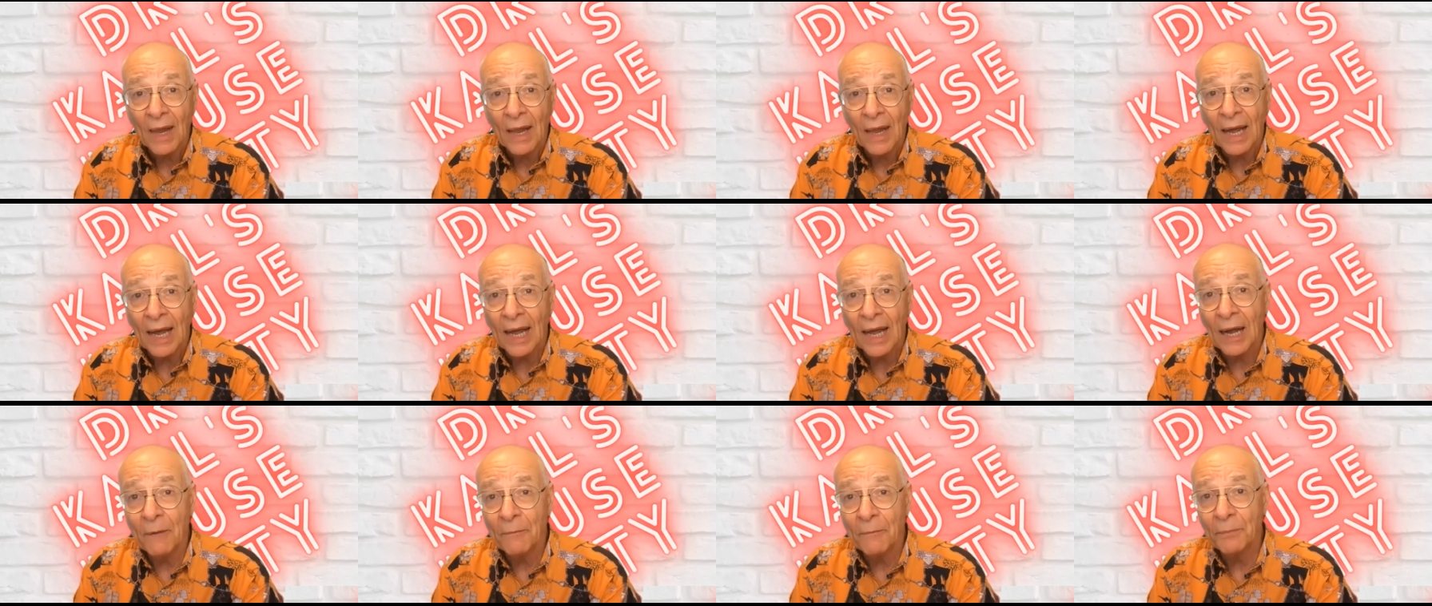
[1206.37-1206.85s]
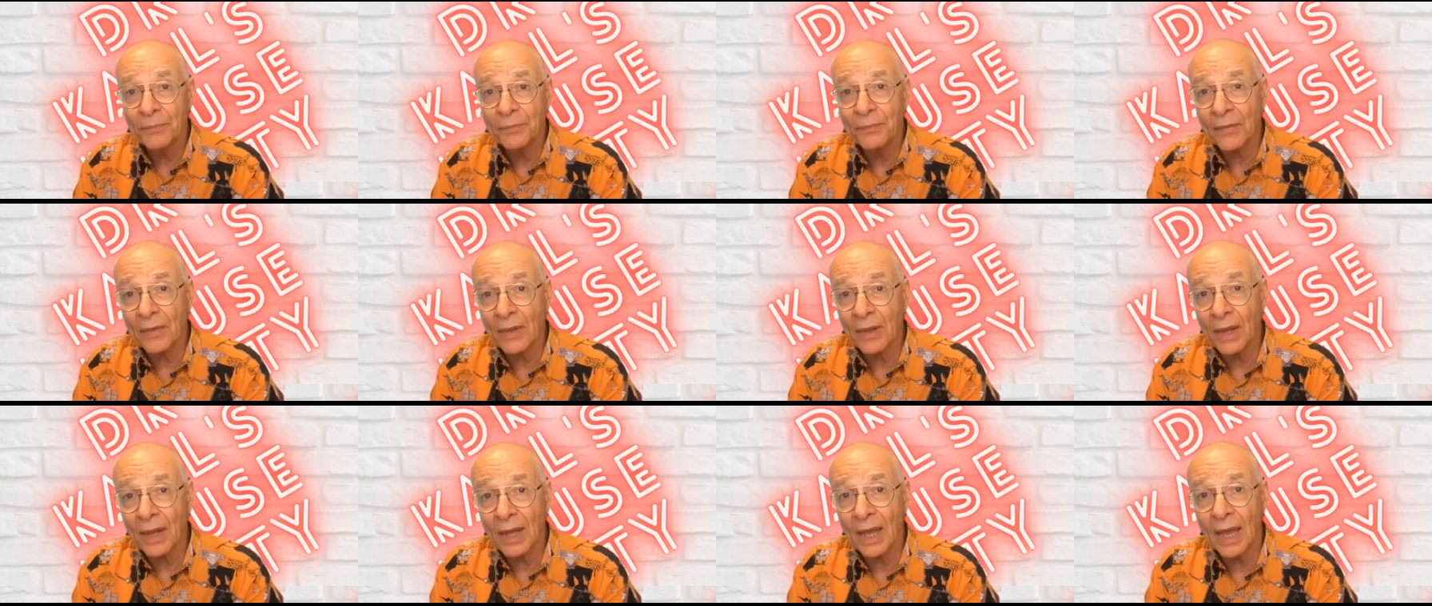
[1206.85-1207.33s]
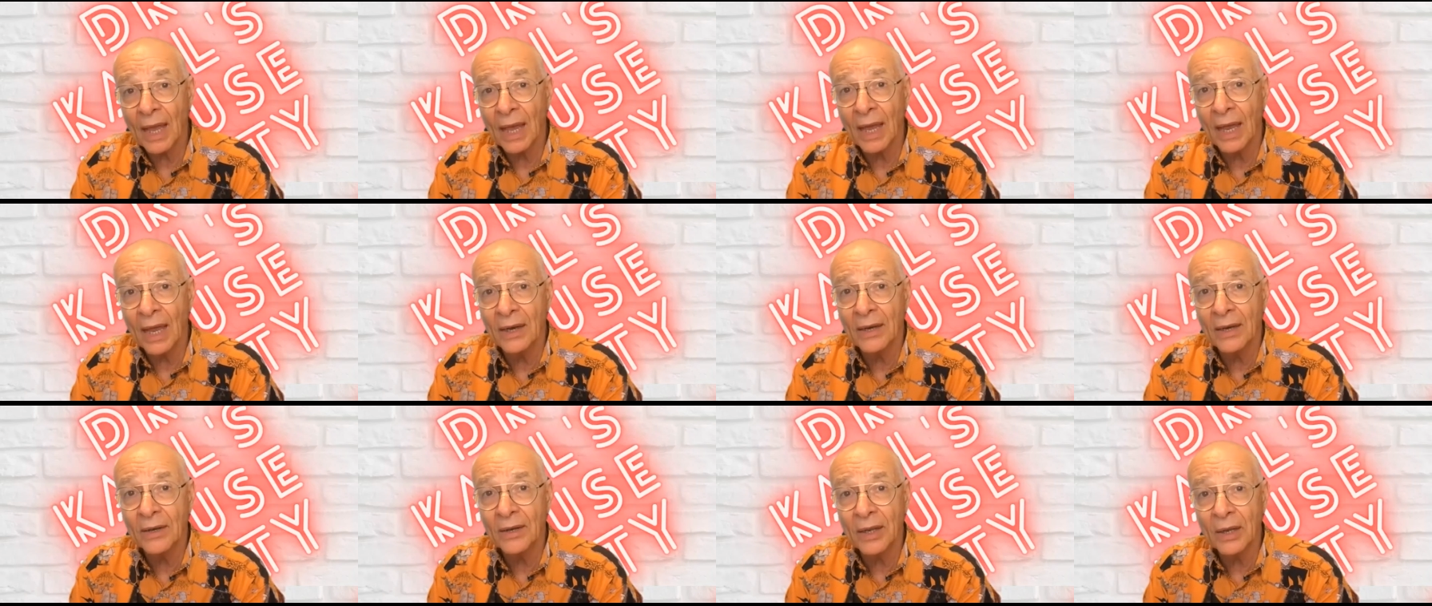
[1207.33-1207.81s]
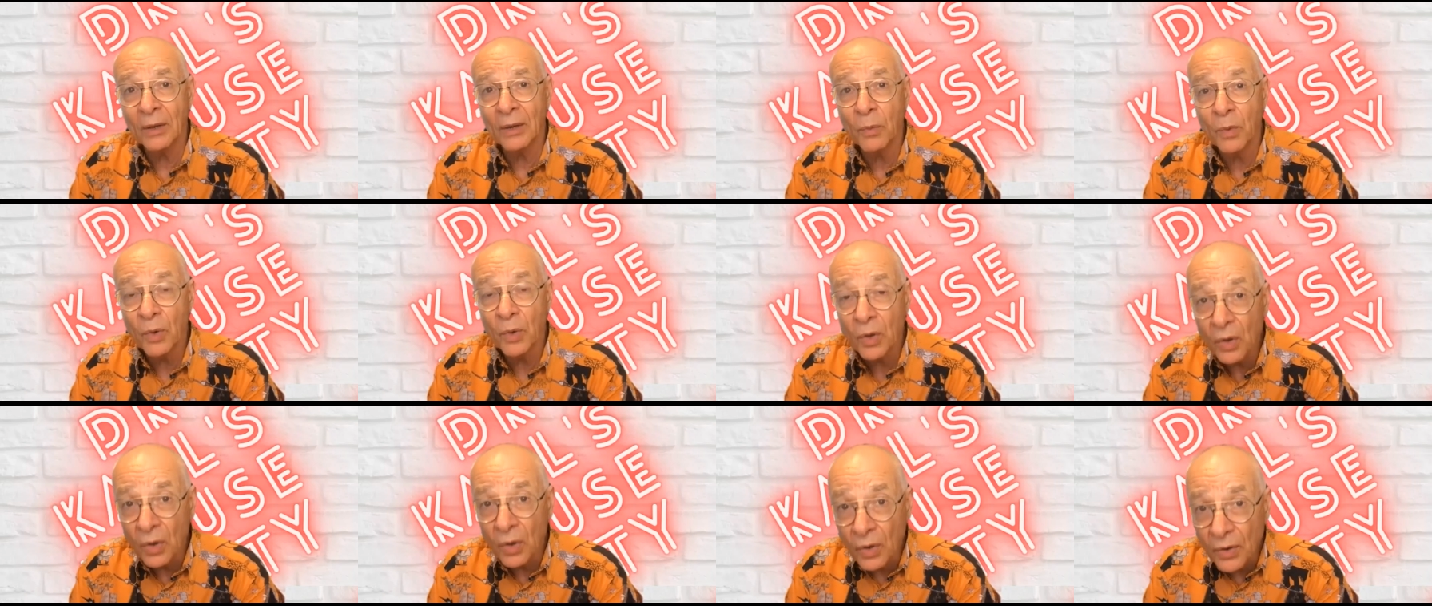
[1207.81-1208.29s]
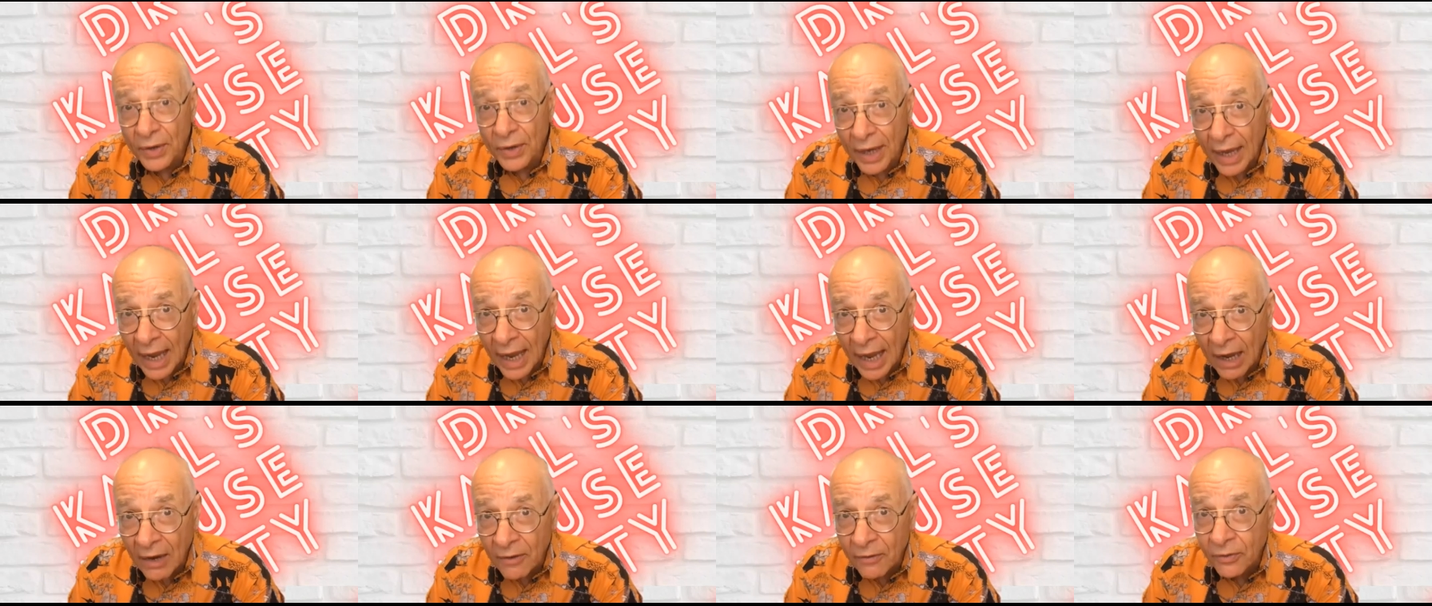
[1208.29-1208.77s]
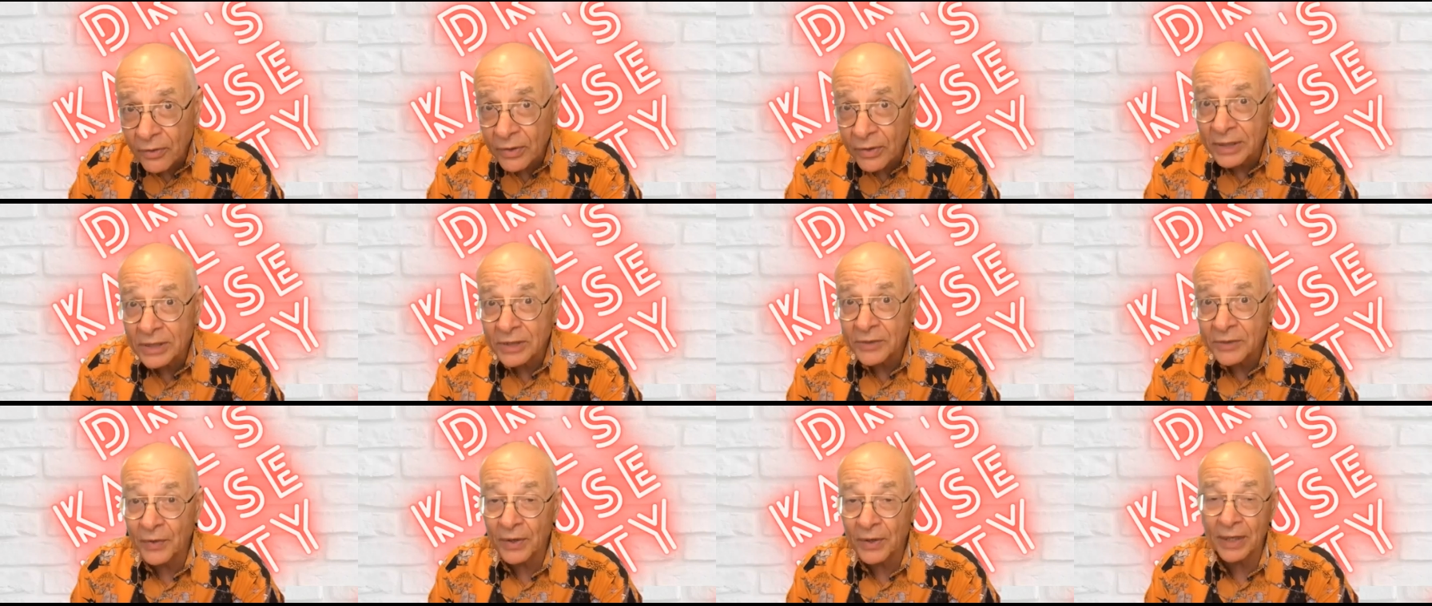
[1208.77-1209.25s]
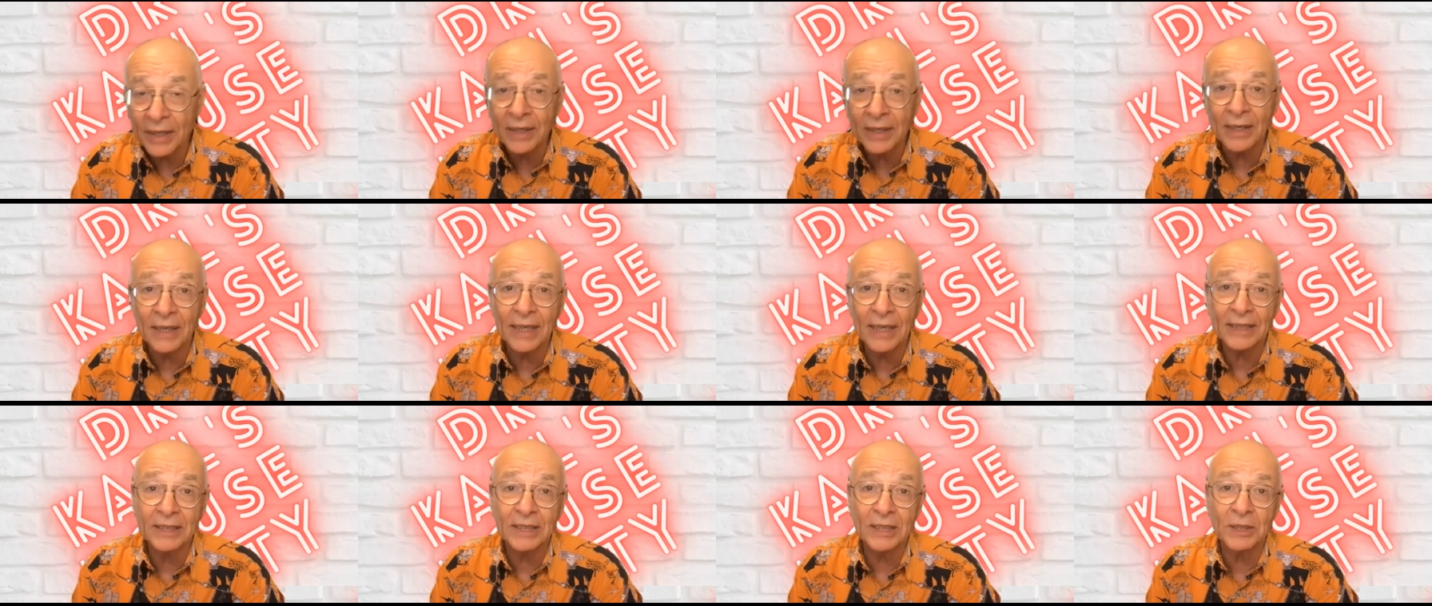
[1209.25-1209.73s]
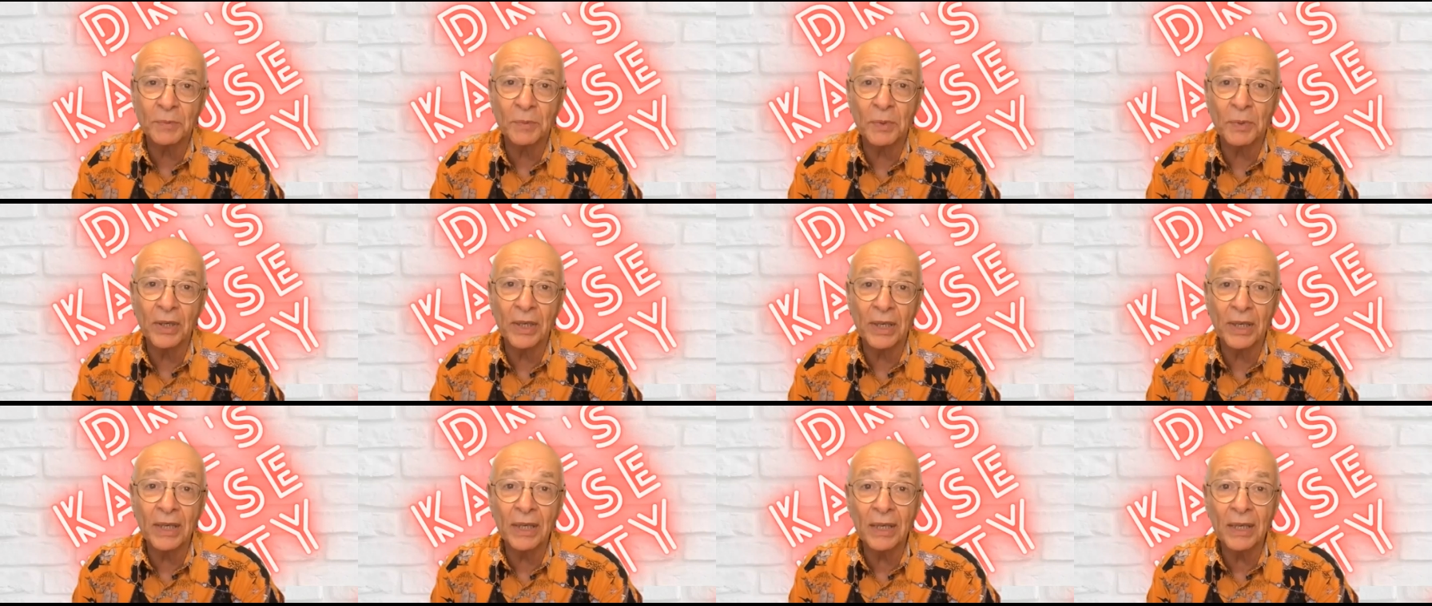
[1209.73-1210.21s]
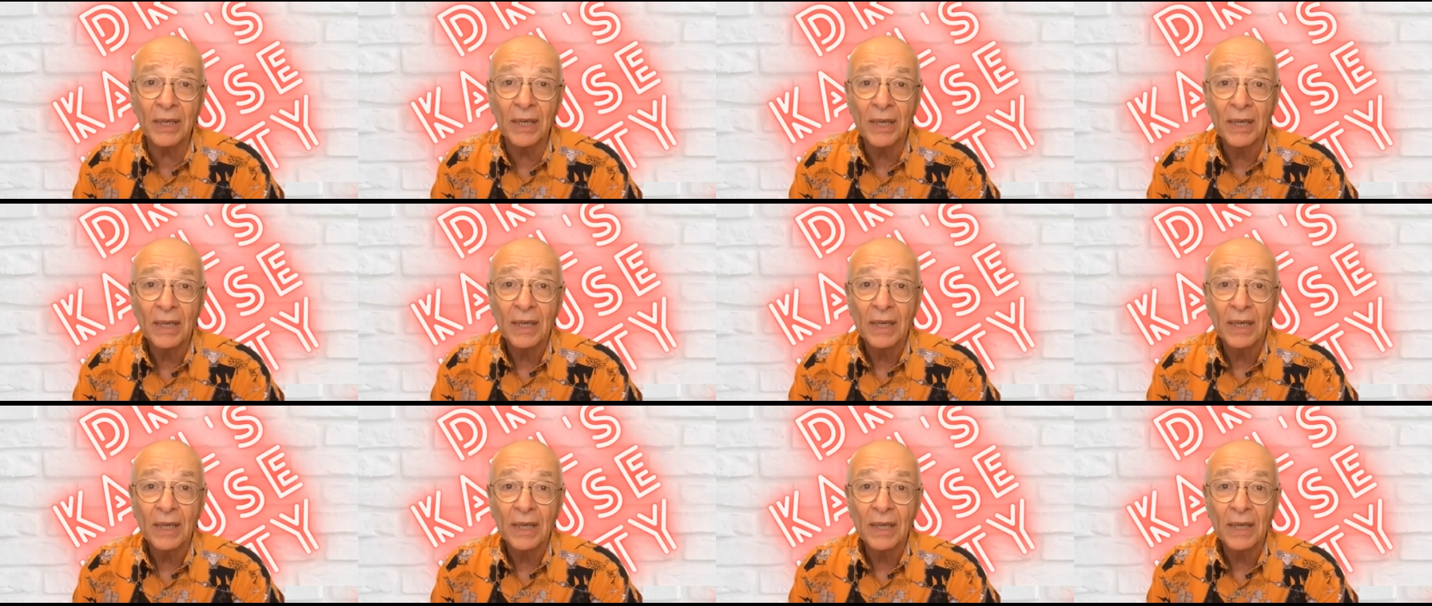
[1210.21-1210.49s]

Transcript: And the world average for internet speed